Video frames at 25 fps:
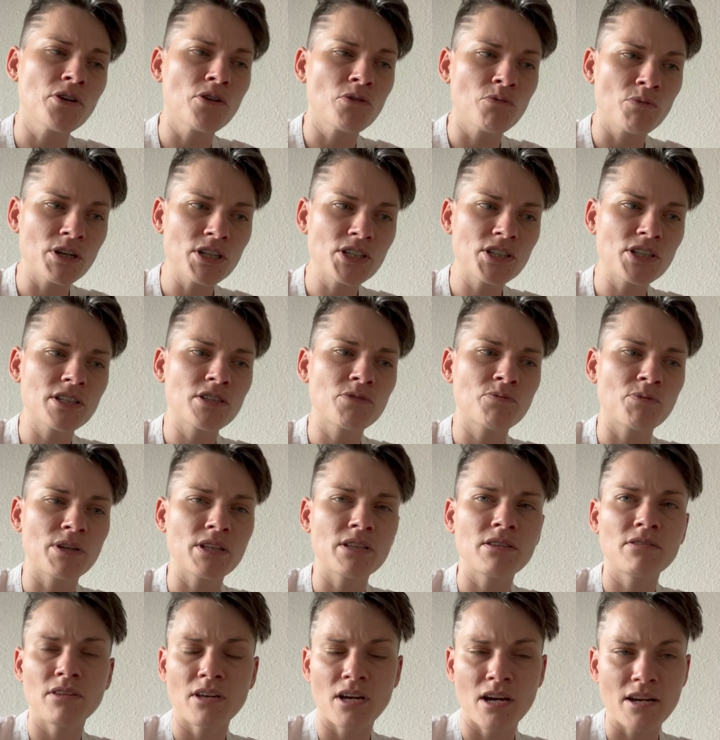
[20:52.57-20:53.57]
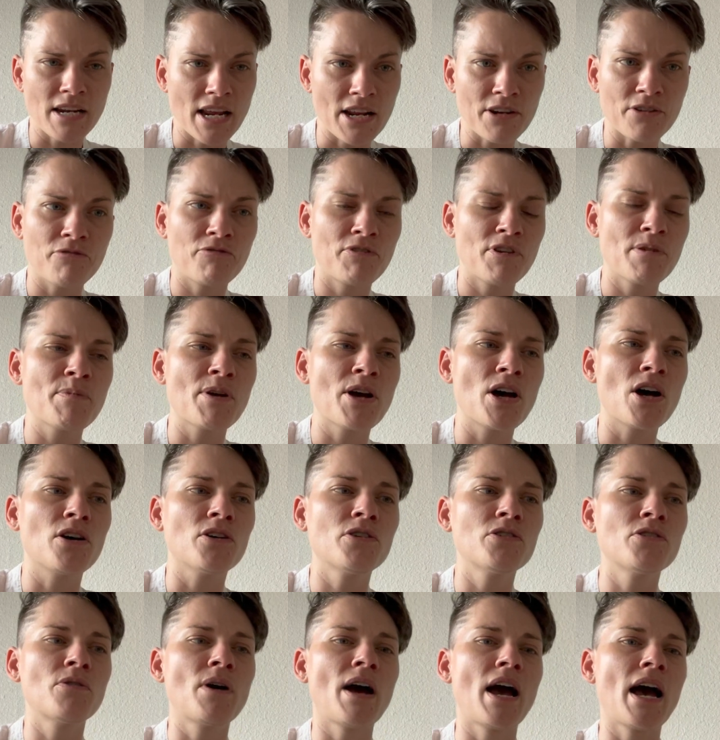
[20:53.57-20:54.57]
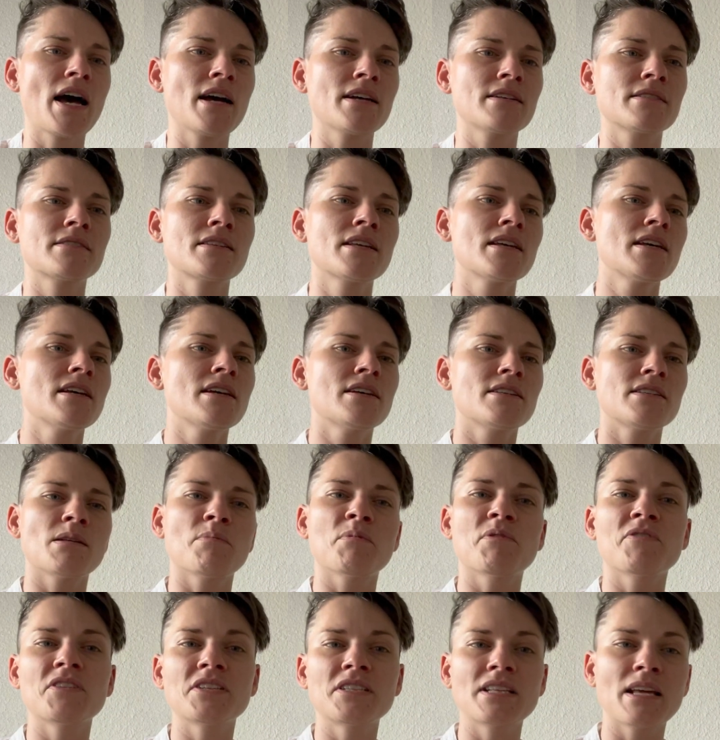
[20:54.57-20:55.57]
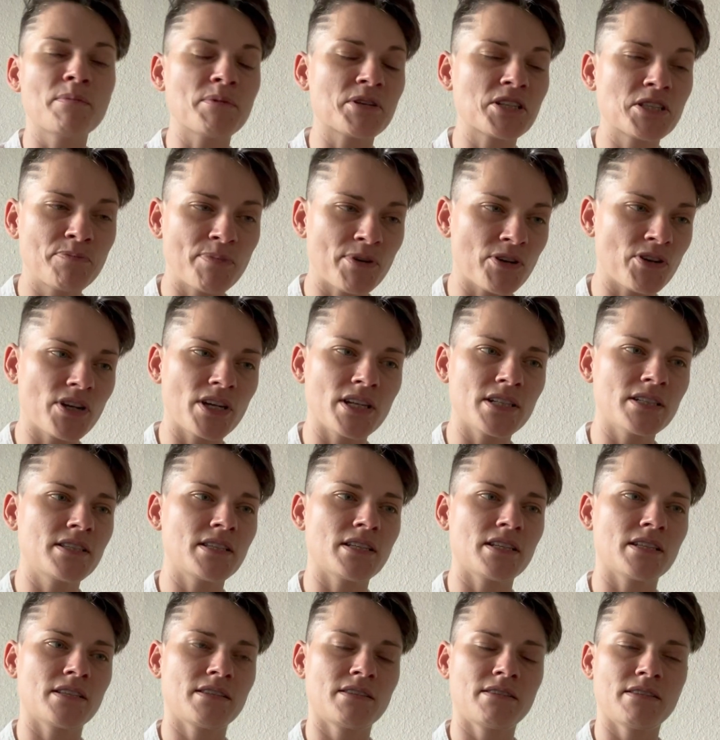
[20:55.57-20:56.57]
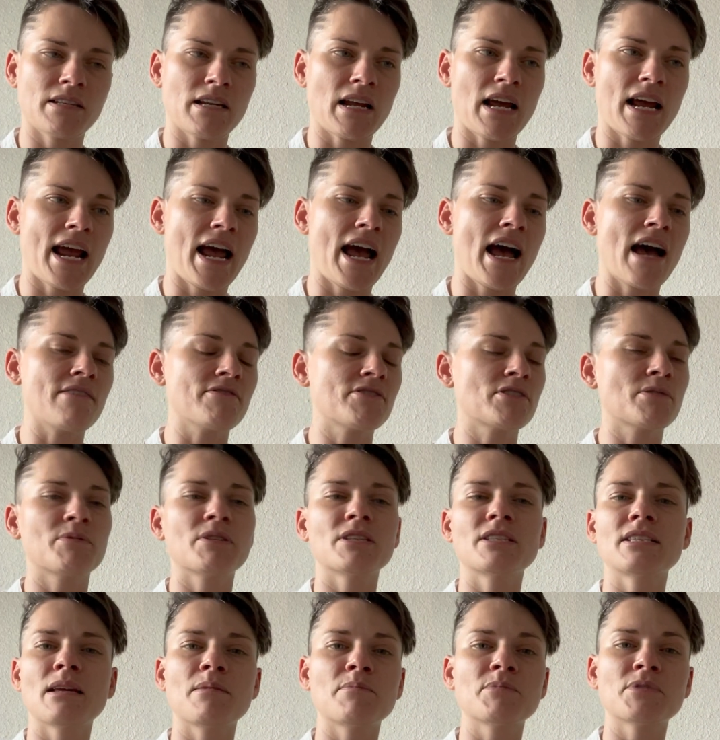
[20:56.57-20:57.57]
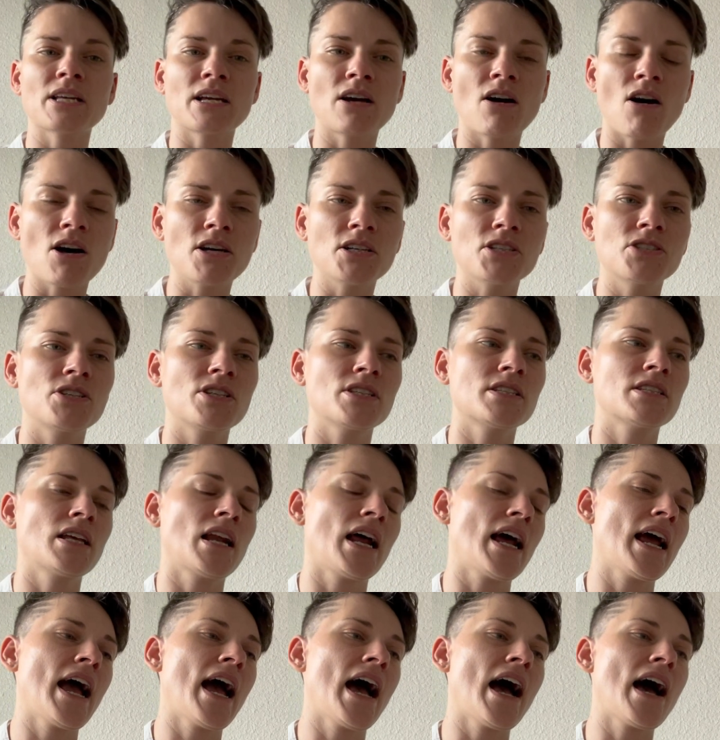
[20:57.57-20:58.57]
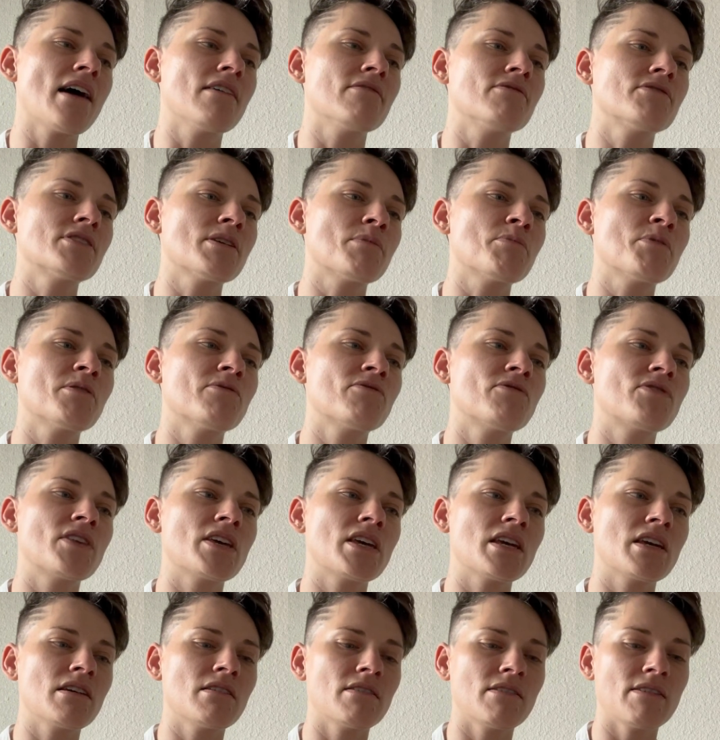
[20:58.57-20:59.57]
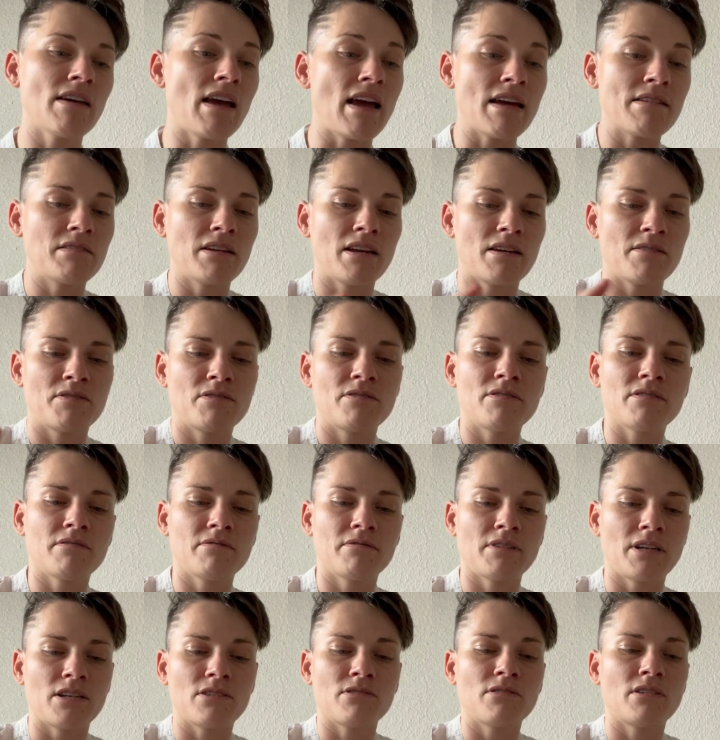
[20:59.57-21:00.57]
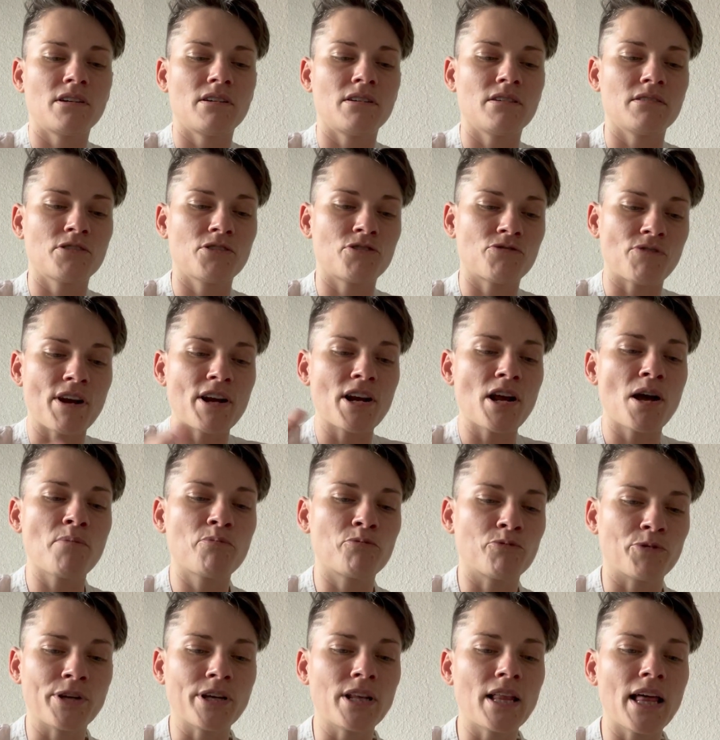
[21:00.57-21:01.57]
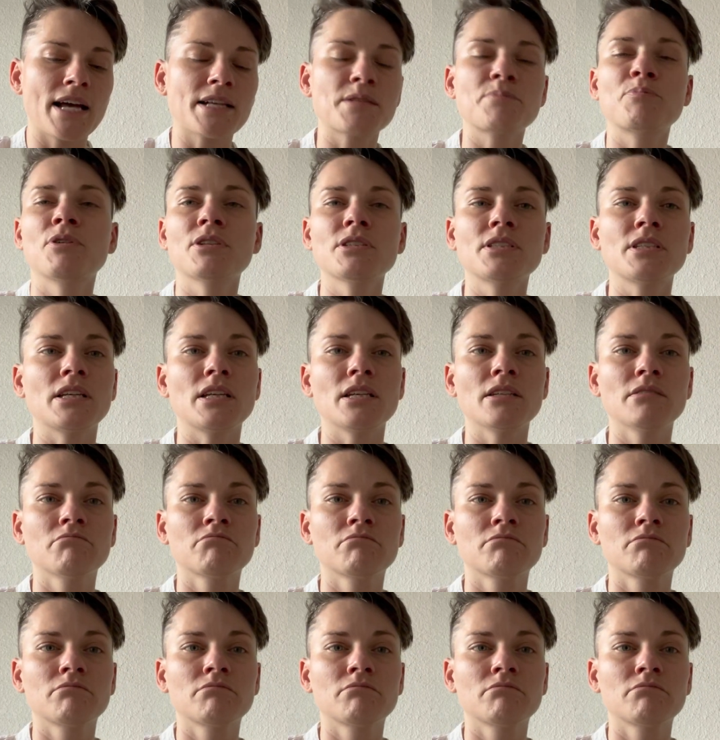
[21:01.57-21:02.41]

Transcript: which is with a natal female who has some of the same experiences that I have, some of the same psychologies that I have, some of the, and a straight up real ass pussy.